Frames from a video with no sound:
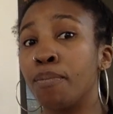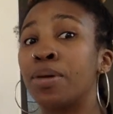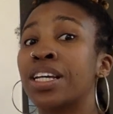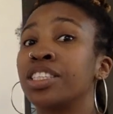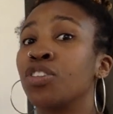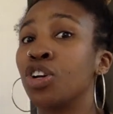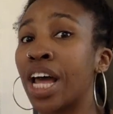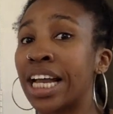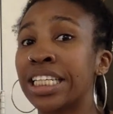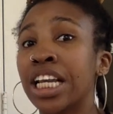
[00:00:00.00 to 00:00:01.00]
Because if you're
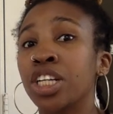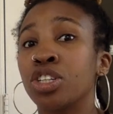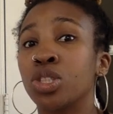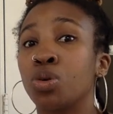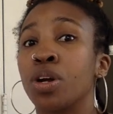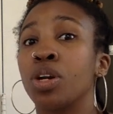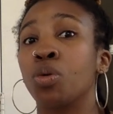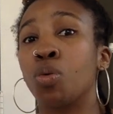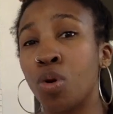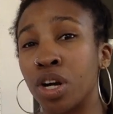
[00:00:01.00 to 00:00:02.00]
not telling your story in
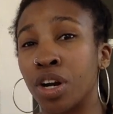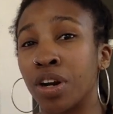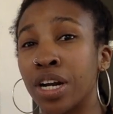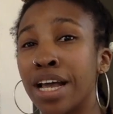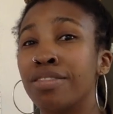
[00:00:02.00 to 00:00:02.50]
order,